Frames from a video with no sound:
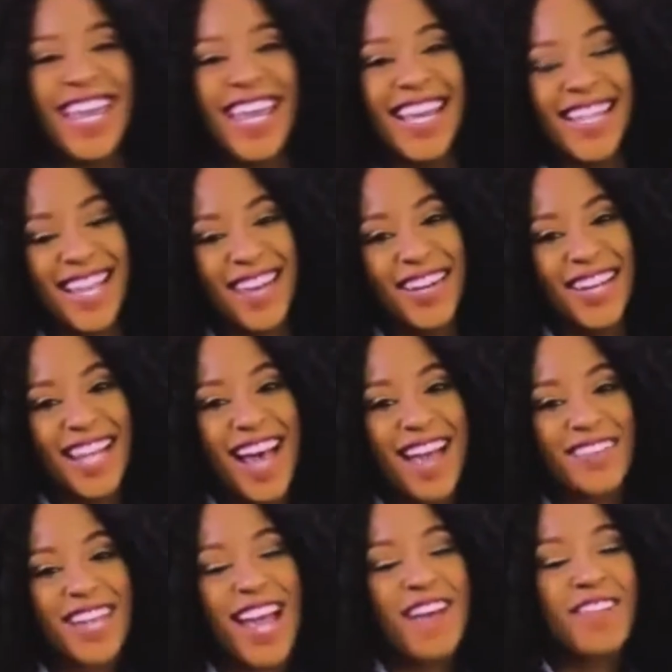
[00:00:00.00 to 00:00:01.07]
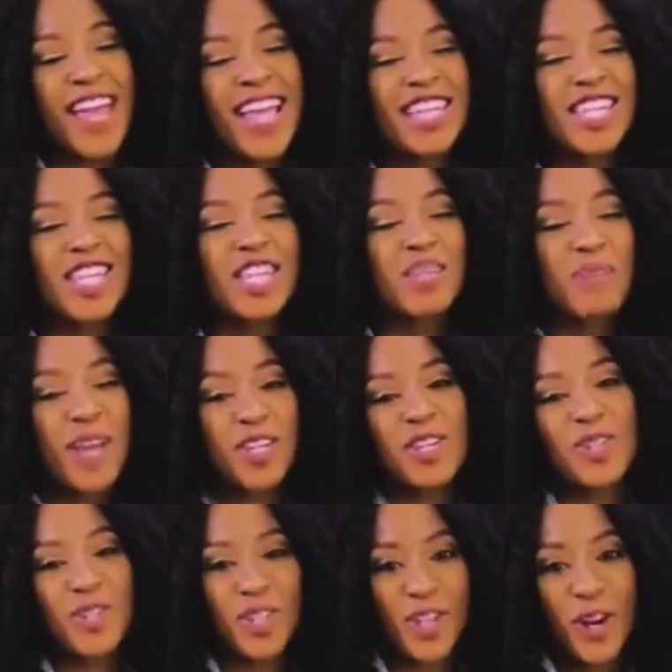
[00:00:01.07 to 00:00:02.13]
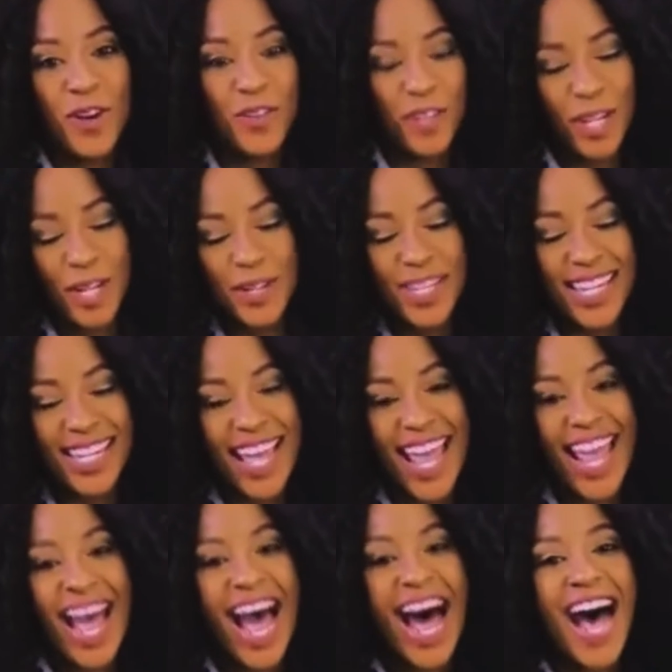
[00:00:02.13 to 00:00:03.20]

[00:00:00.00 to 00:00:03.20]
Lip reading: Zakiya Larry Live, and I have a special show for you today.